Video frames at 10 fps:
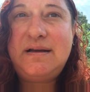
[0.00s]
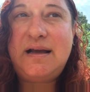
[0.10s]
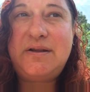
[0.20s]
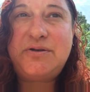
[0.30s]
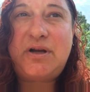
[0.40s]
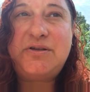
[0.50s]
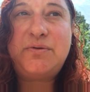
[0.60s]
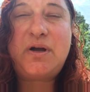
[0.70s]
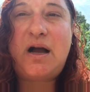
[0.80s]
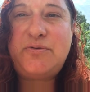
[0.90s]
and there's also
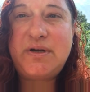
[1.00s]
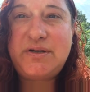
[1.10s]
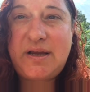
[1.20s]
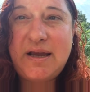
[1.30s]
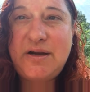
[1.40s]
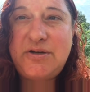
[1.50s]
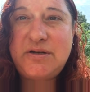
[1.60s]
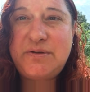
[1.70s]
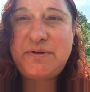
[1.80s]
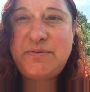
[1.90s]

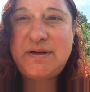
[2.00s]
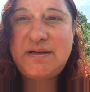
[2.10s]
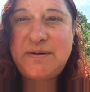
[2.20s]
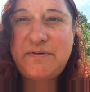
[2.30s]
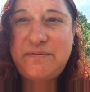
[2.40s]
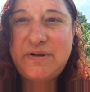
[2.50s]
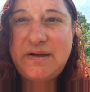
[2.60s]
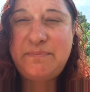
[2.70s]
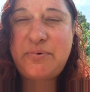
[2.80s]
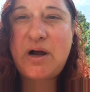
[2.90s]
contraindications between some of
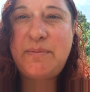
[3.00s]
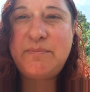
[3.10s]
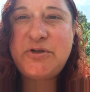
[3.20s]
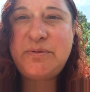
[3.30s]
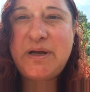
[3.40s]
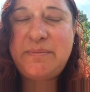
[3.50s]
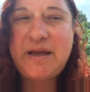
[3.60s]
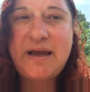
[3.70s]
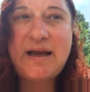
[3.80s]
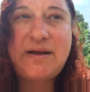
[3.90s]
the problems you may
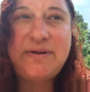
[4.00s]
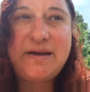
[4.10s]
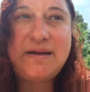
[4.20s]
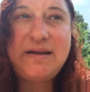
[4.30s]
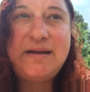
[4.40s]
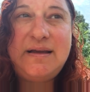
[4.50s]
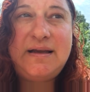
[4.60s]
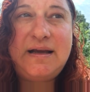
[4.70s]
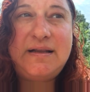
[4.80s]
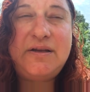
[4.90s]
be having
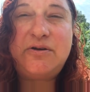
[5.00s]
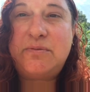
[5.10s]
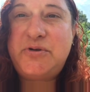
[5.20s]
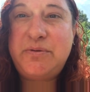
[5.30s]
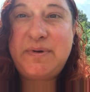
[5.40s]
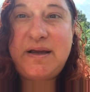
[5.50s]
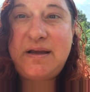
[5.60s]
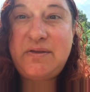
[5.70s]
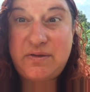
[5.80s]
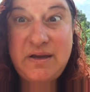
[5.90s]
and the herbs you
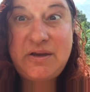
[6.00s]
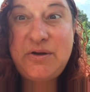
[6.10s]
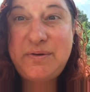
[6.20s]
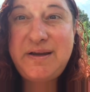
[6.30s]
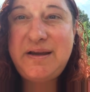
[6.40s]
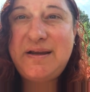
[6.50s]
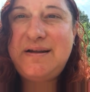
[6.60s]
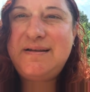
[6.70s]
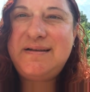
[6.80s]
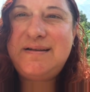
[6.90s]
may think you
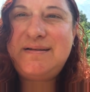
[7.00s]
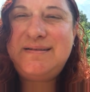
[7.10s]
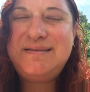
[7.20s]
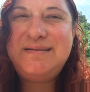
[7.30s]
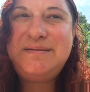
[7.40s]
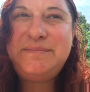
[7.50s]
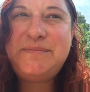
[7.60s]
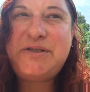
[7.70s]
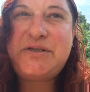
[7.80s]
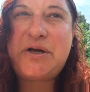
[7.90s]
need.
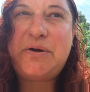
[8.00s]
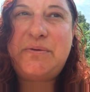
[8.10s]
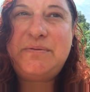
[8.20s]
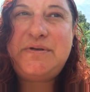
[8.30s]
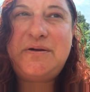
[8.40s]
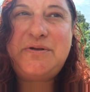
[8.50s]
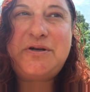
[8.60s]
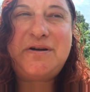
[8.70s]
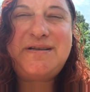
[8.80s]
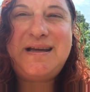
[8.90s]
So don't
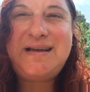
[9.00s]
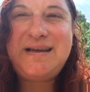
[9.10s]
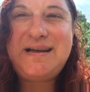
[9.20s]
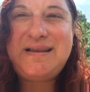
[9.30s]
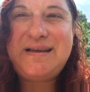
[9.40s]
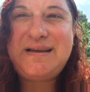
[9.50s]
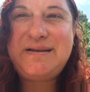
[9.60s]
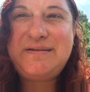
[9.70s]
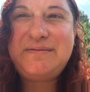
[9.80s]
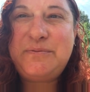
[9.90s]
start taking
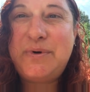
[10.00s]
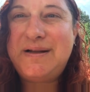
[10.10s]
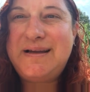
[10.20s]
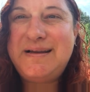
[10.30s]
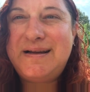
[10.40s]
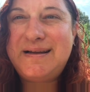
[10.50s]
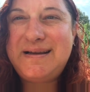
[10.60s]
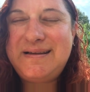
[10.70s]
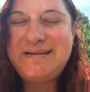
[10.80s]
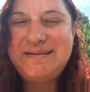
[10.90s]
anything
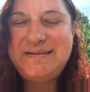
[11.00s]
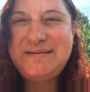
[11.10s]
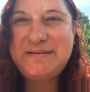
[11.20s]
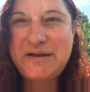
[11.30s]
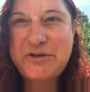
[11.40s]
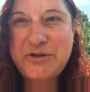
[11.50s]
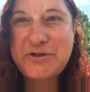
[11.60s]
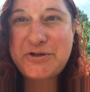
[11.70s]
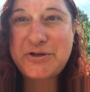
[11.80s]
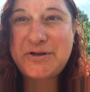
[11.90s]
willy-nilly unless you're
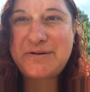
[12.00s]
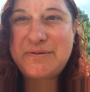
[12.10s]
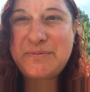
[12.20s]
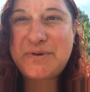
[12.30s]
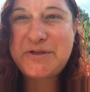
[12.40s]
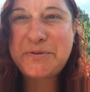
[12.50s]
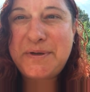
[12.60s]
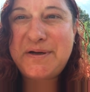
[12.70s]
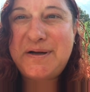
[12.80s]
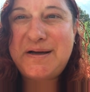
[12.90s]
sure what's
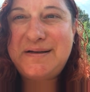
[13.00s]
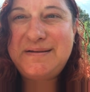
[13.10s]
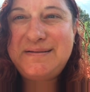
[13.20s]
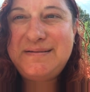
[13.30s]
going on.